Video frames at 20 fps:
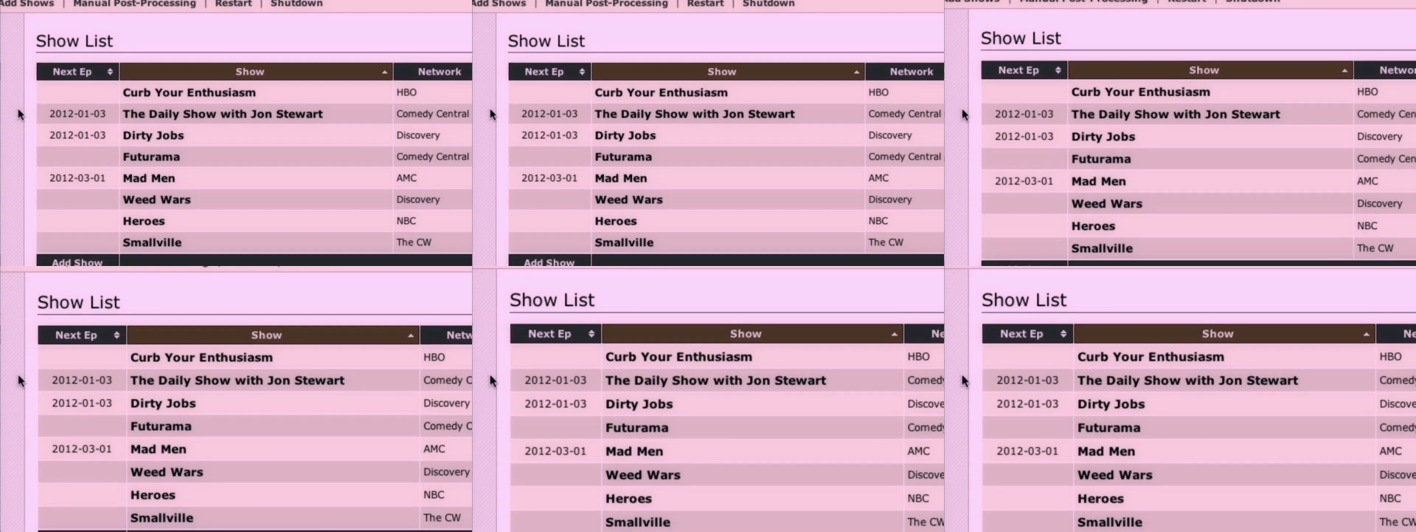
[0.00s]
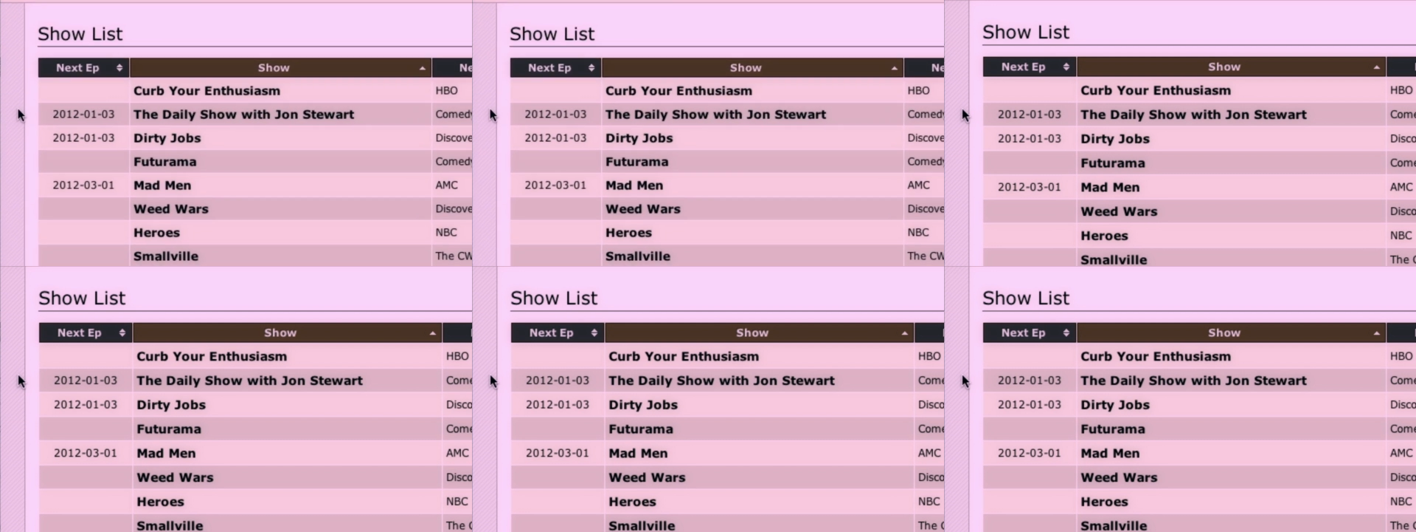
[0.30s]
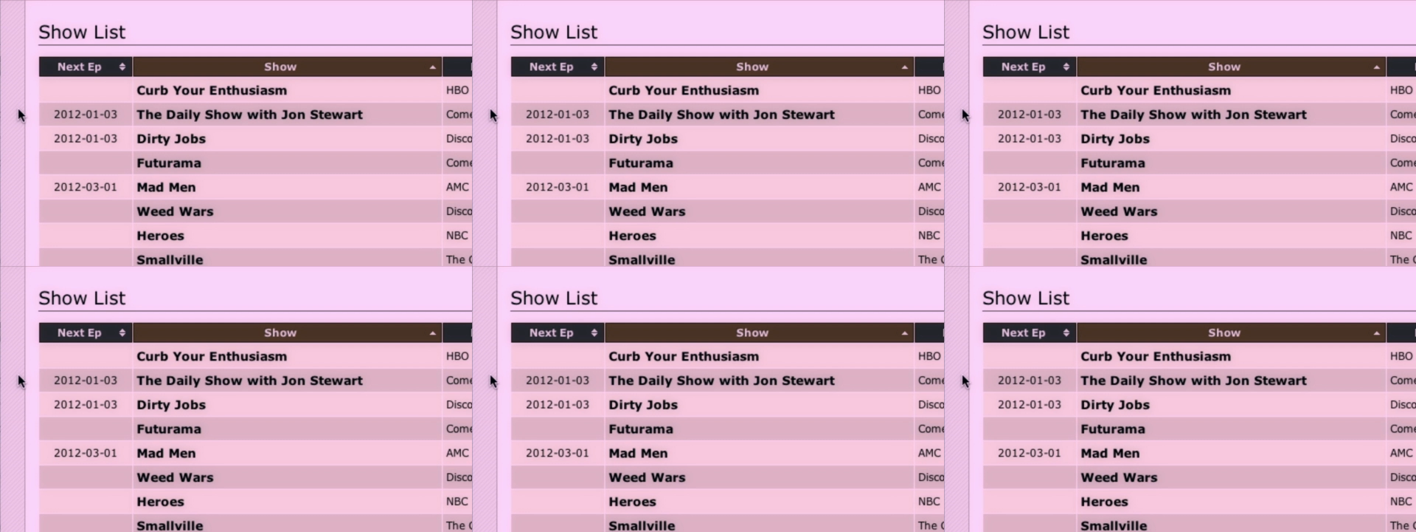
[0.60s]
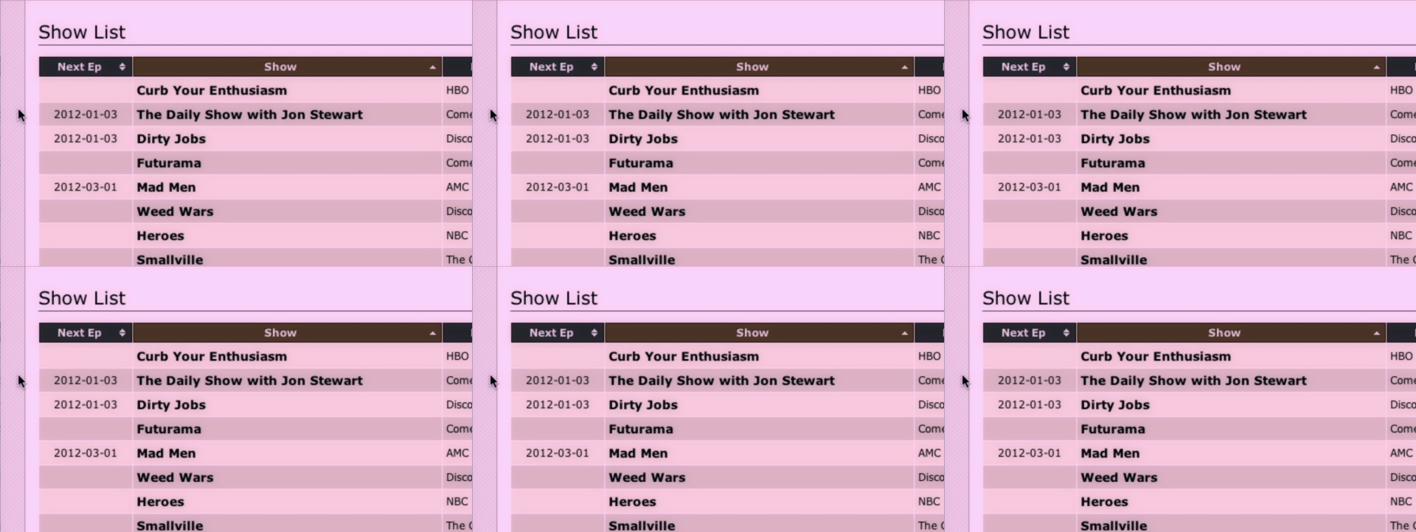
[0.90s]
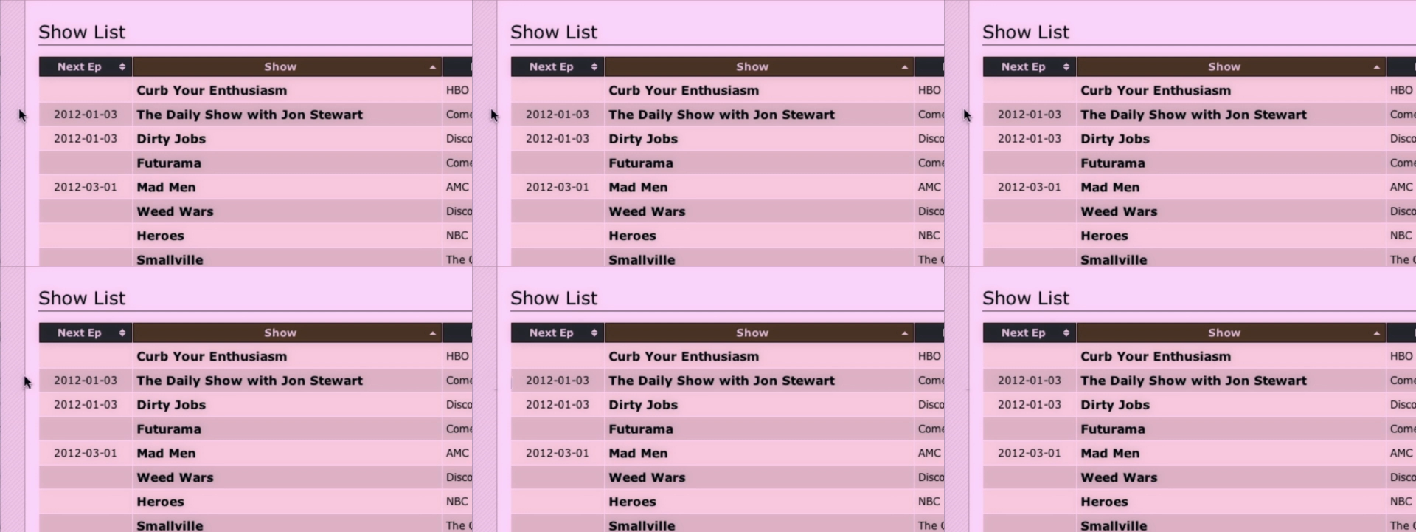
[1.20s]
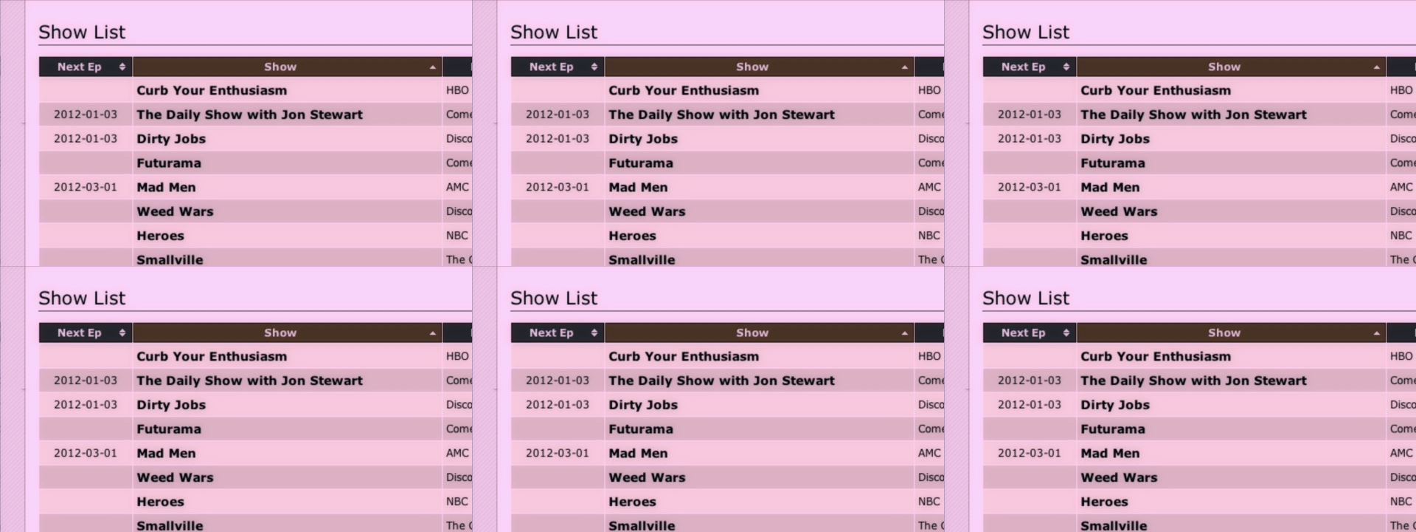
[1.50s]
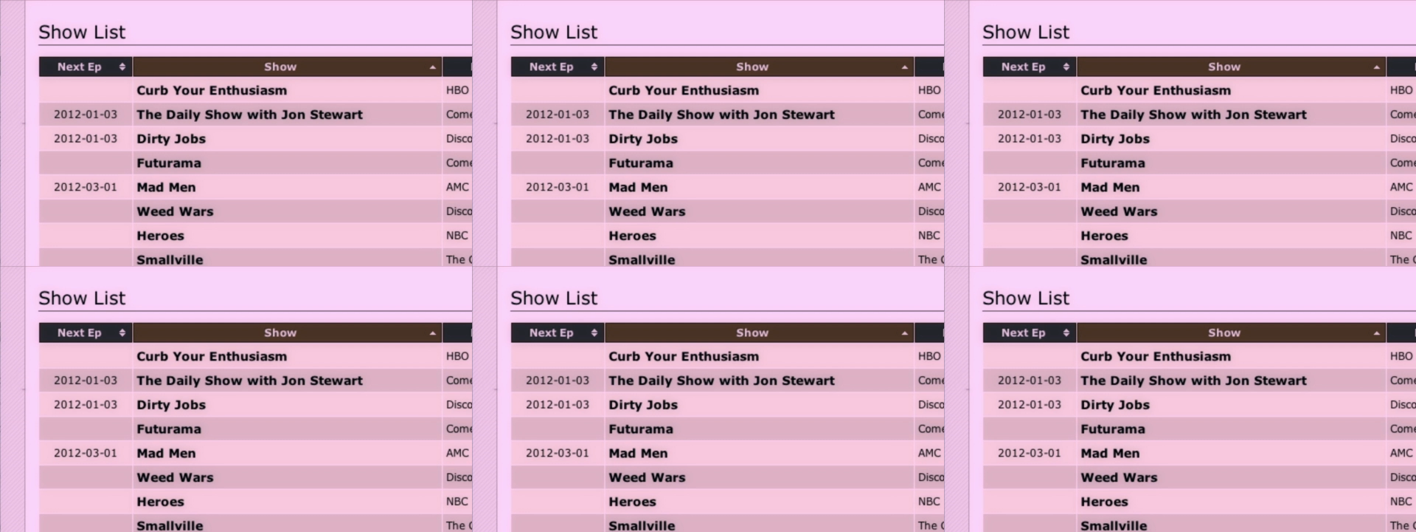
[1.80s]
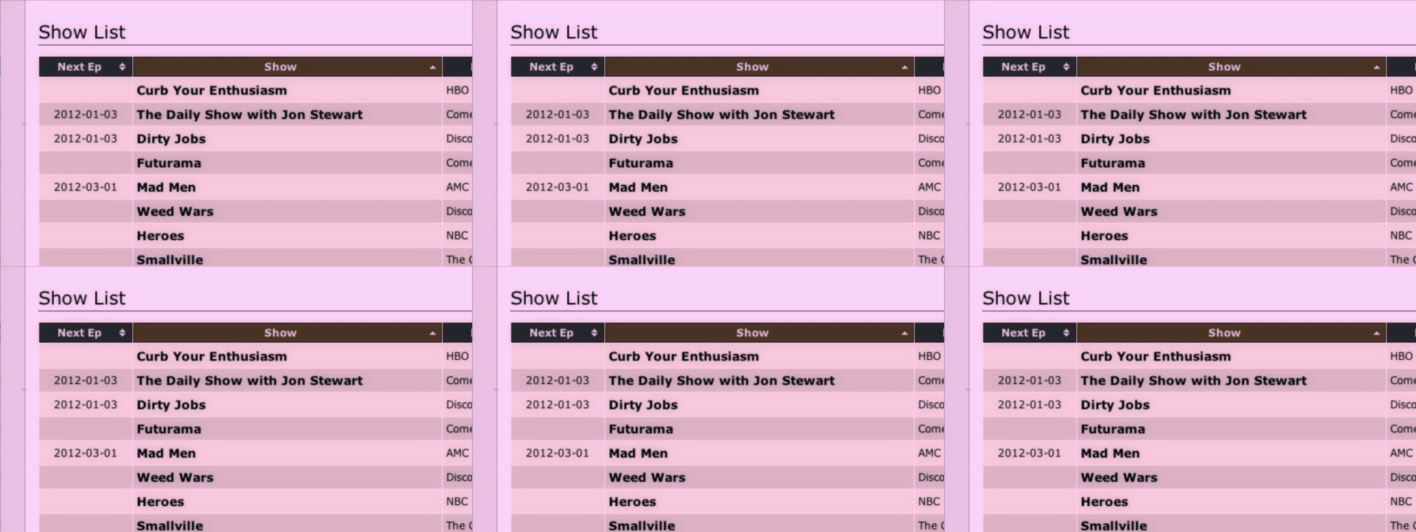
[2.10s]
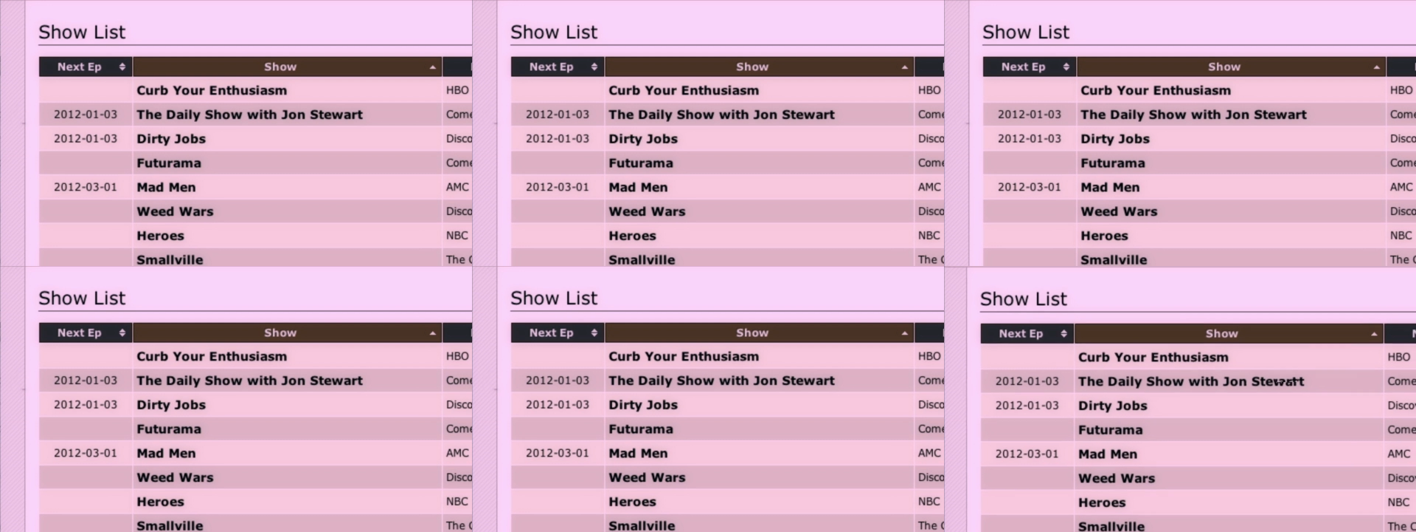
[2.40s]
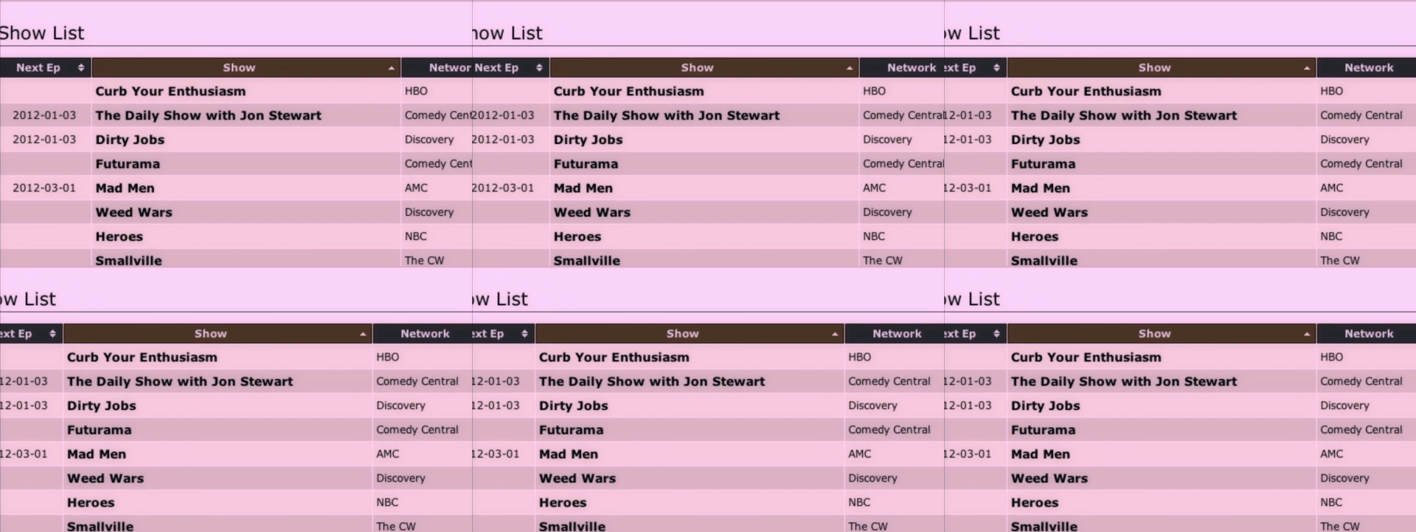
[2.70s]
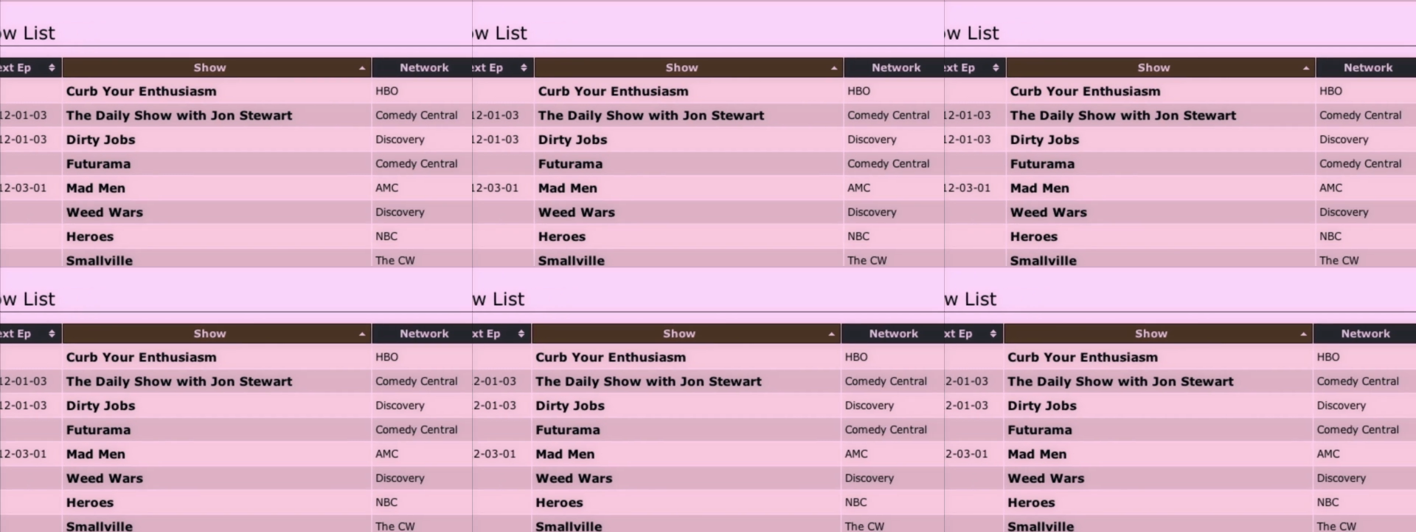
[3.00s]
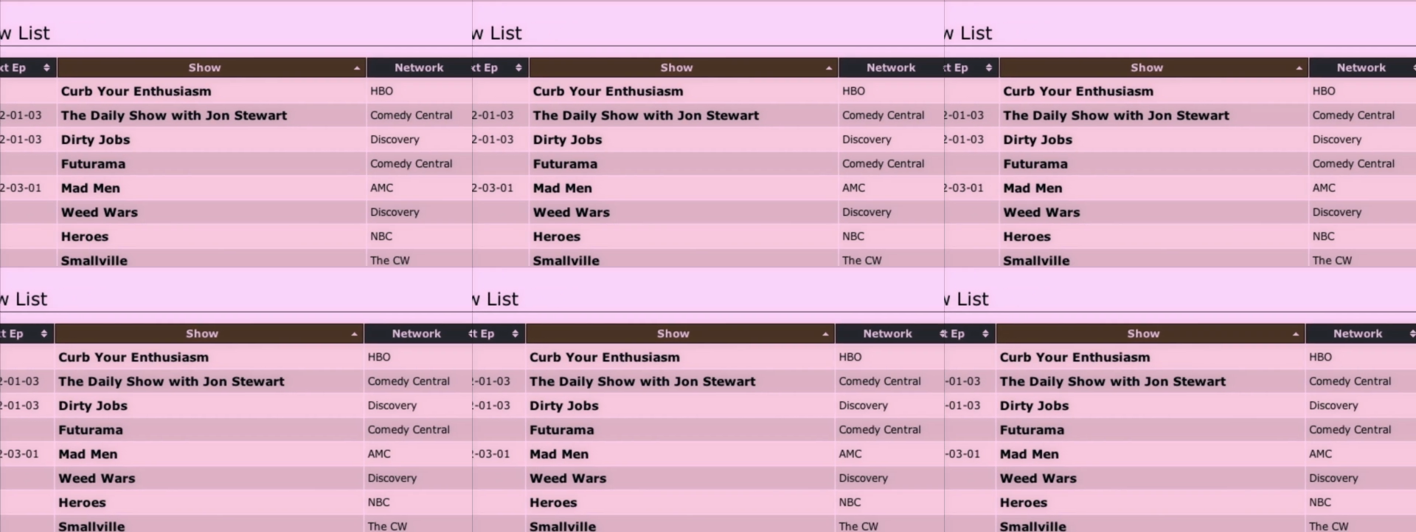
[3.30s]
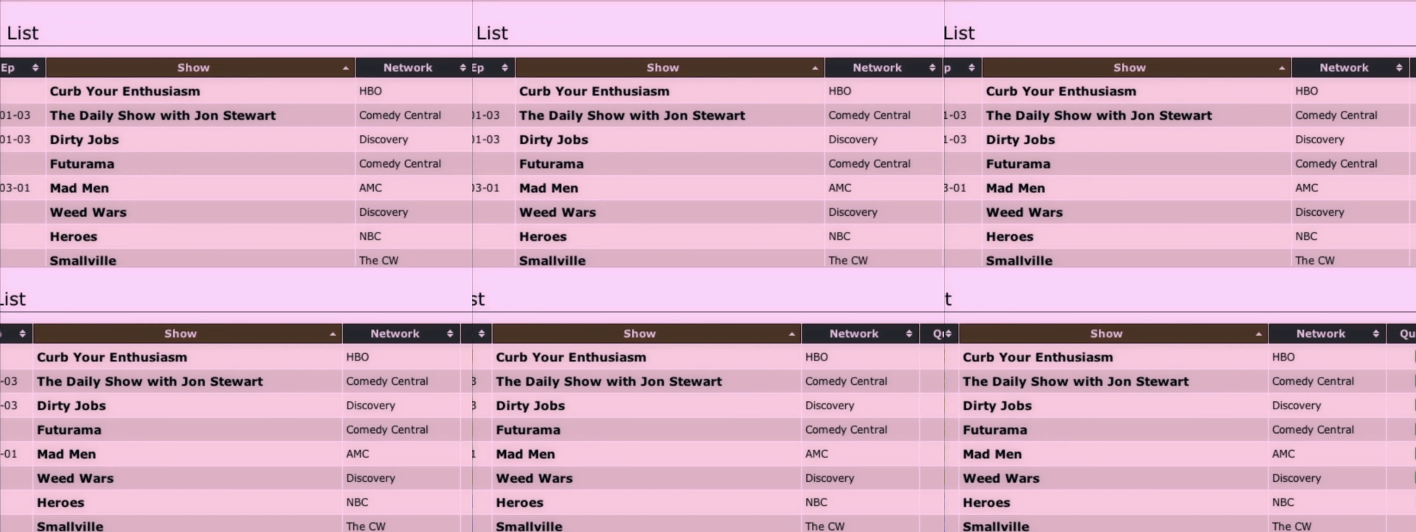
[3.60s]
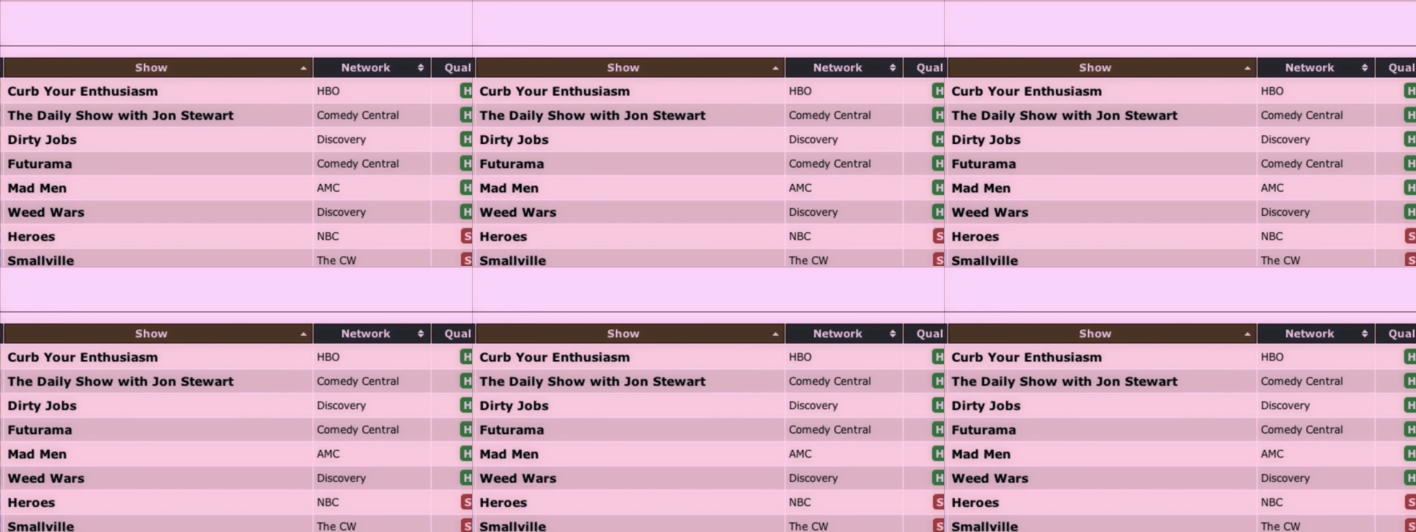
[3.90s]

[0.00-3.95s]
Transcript: [unreadable: no face in view]